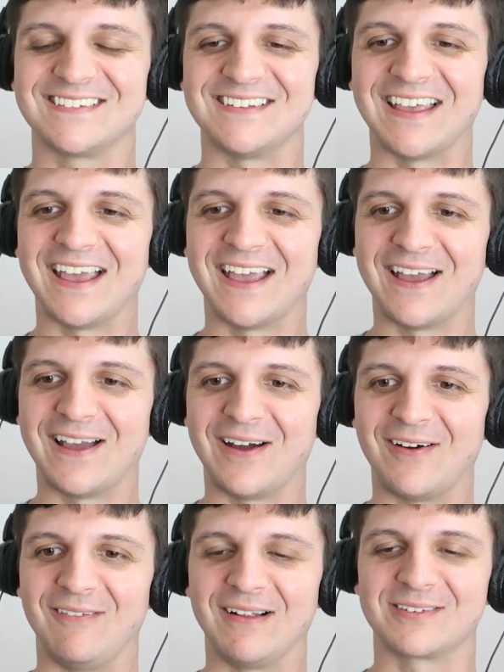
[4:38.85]

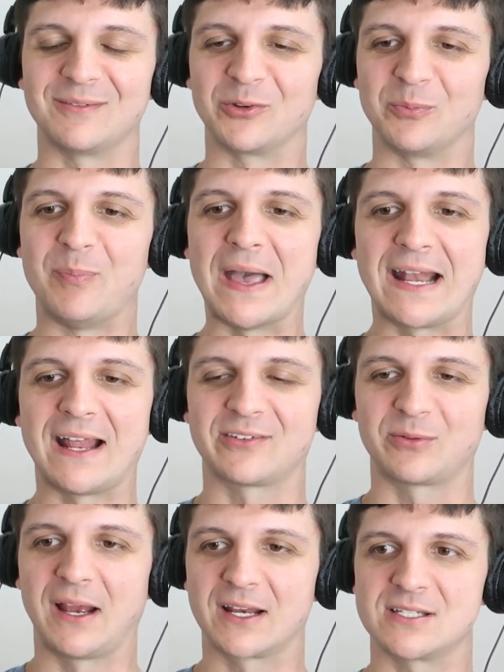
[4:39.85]
Damn, that's the most
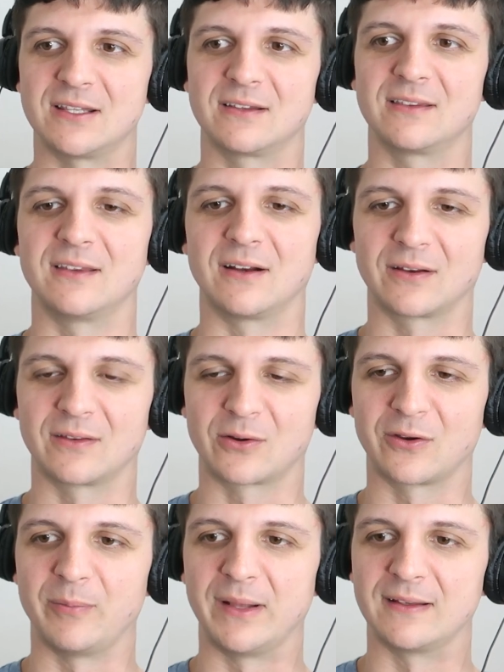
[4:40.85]
badass reaction that there
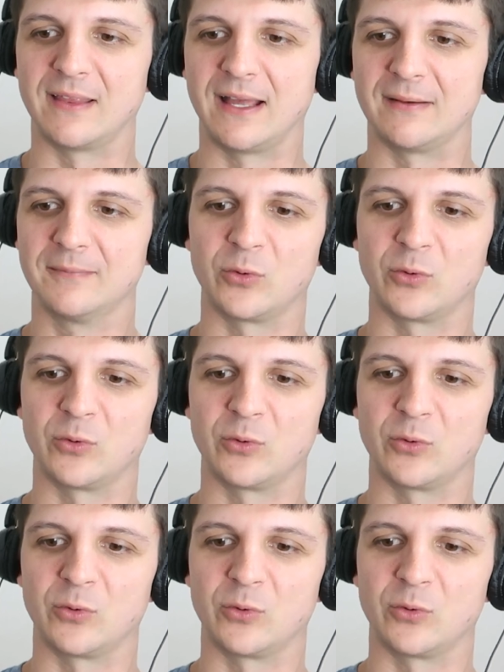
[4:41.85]
could have been to that